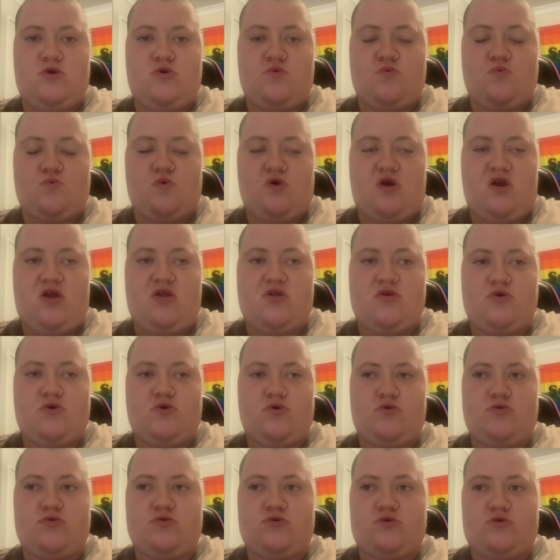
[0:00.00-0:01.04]
read
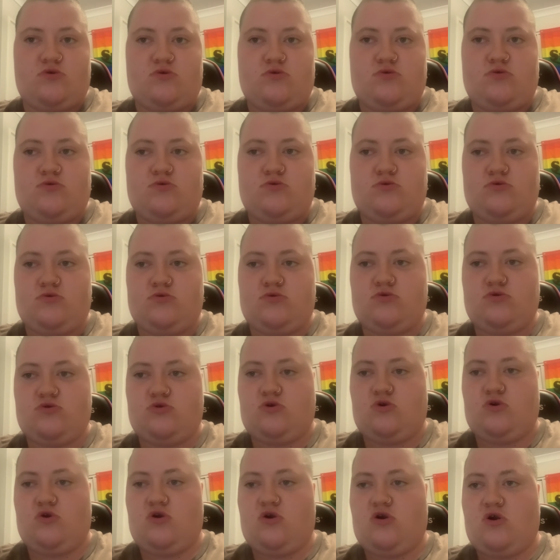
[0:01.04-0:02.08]
it
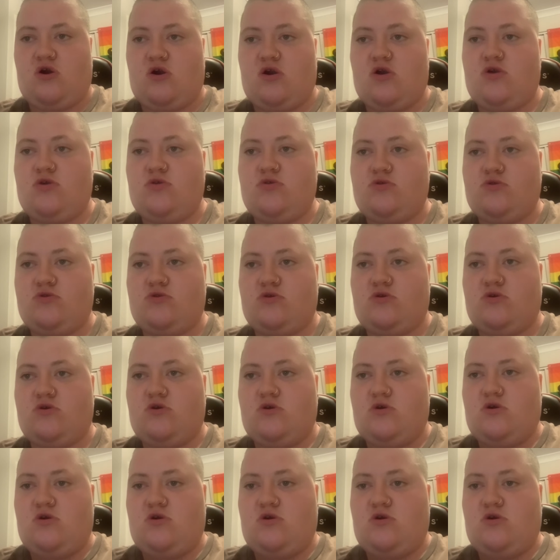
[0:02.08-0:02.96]
to you guys,